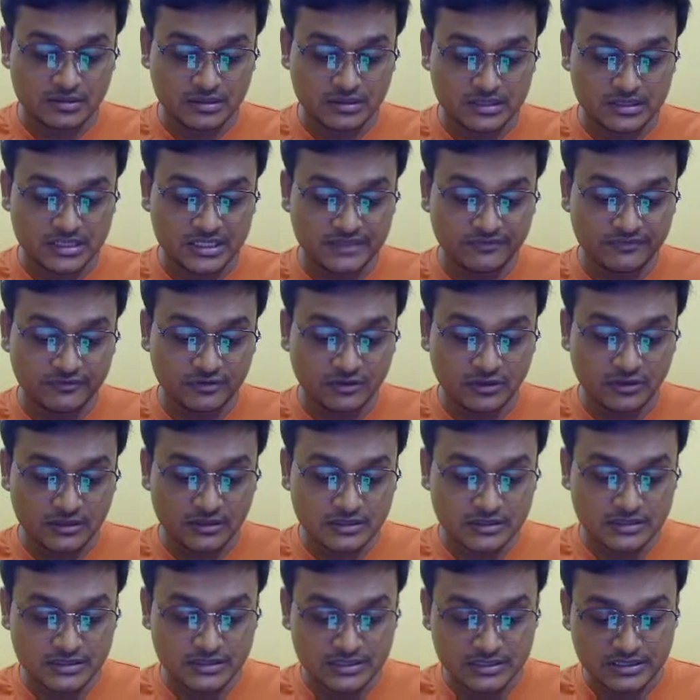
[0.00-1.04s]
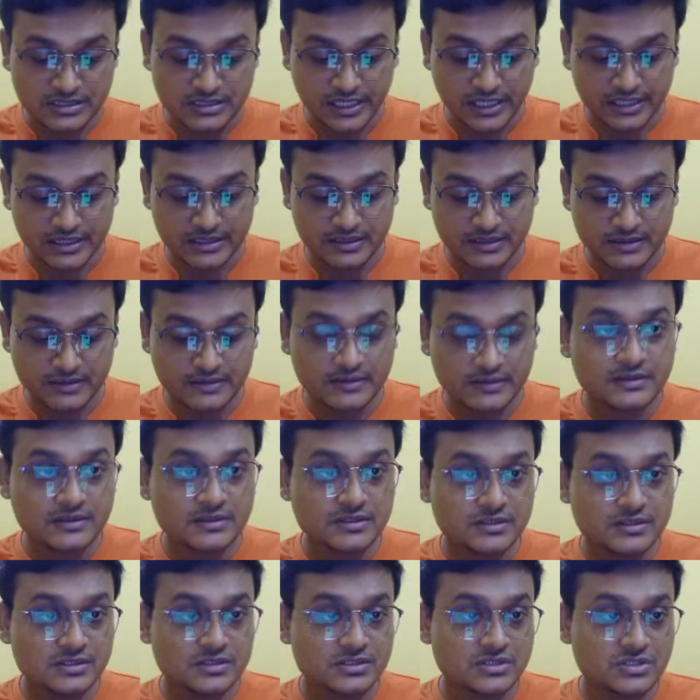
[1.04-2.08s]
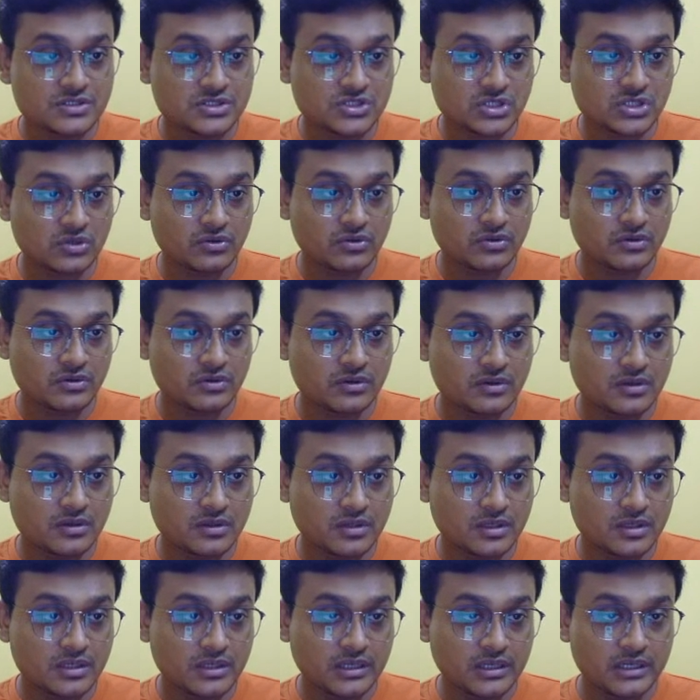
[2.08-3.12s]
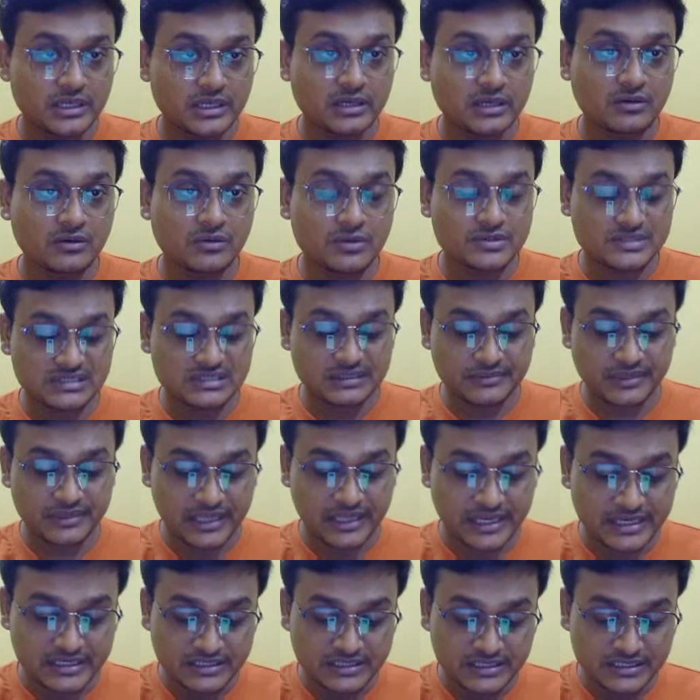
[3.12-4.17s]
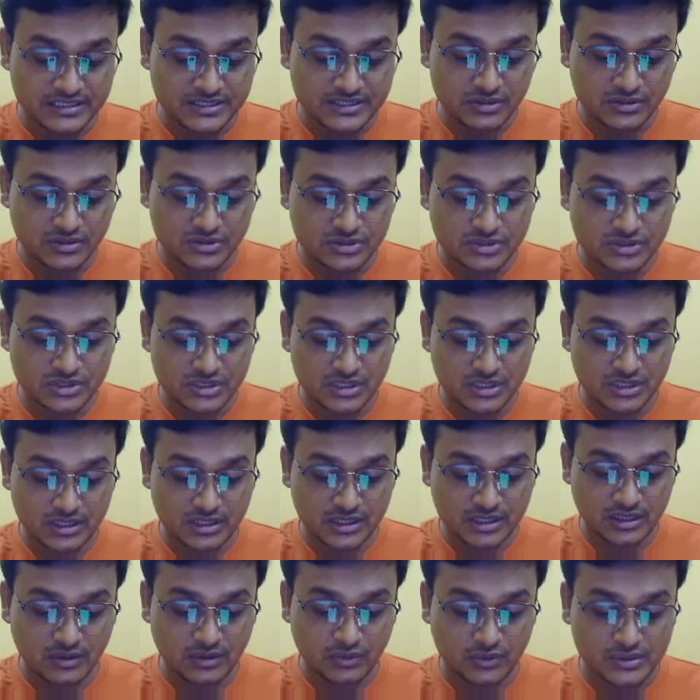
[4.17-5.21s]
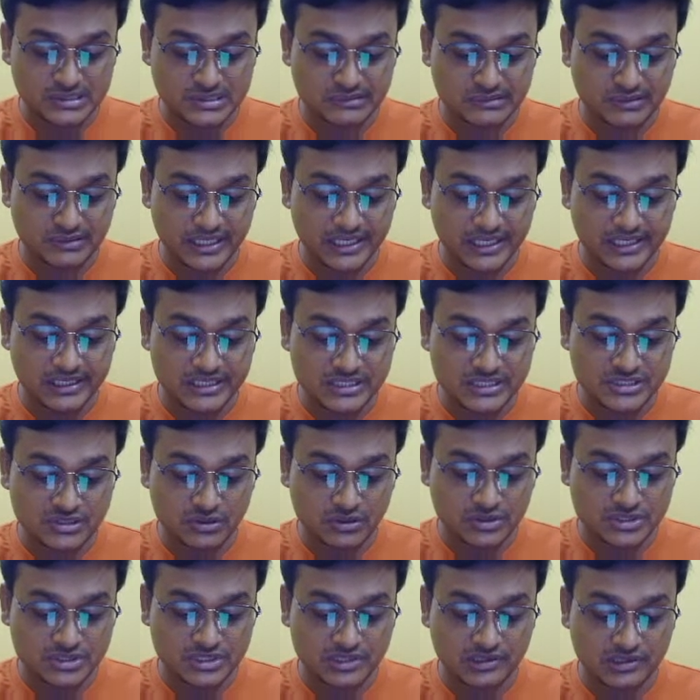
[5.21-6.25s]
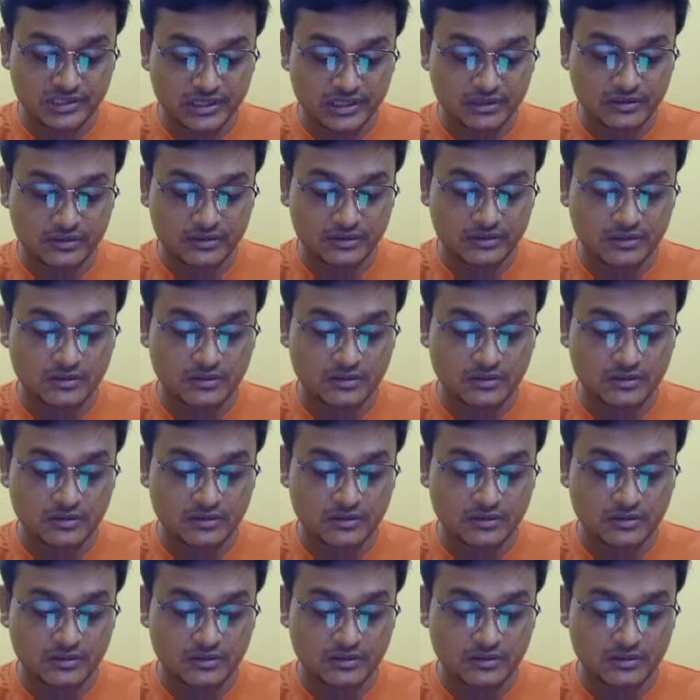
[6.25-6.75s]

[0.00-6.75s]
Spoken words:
Live or die. Chalo. Here, question number 8 is on question number 8 is on the screen.